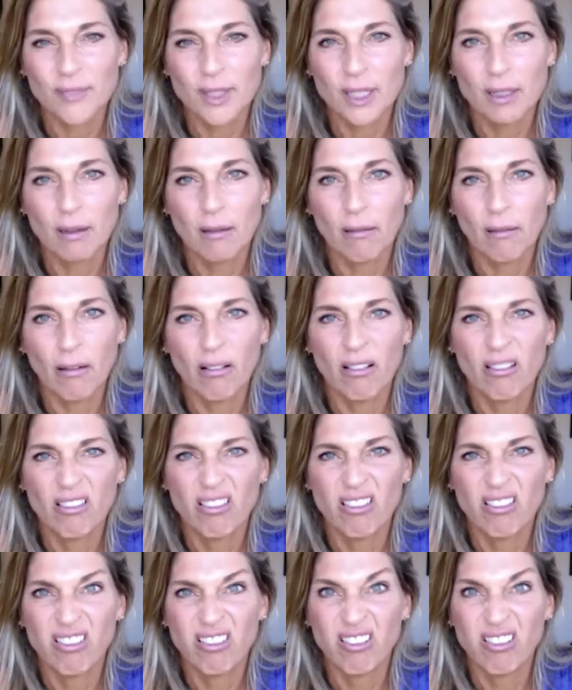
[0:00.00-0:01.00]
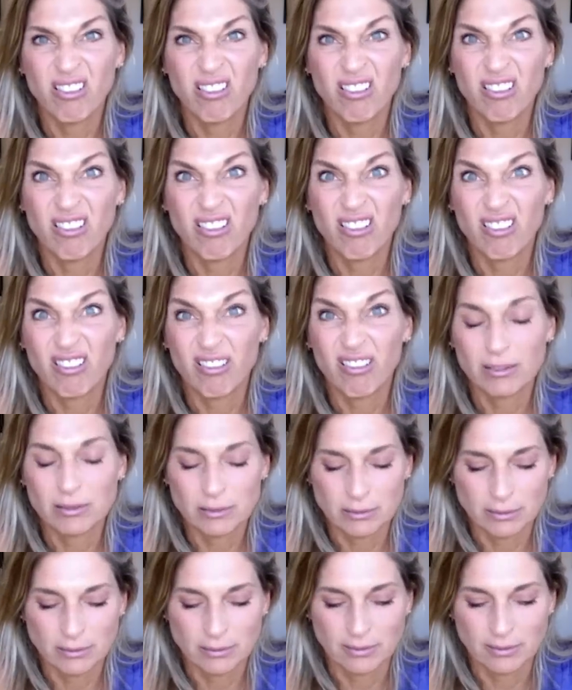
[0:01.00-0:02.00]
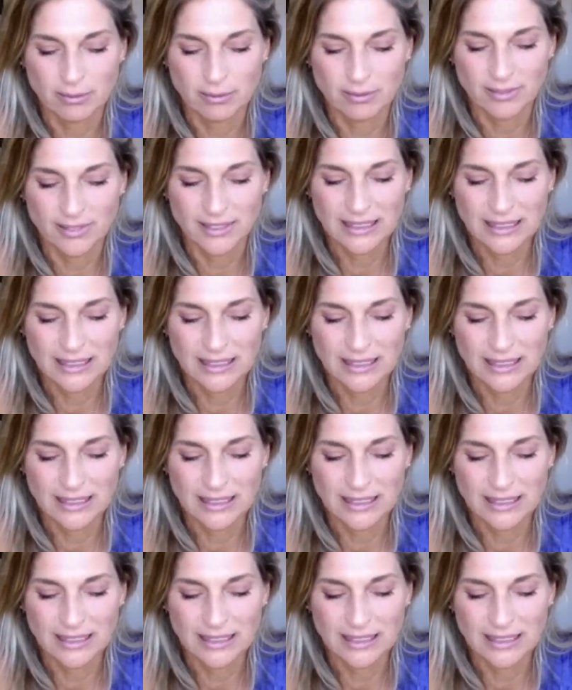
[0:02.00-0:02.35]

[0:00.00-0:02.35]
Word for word: it seems like we're going to an all other road,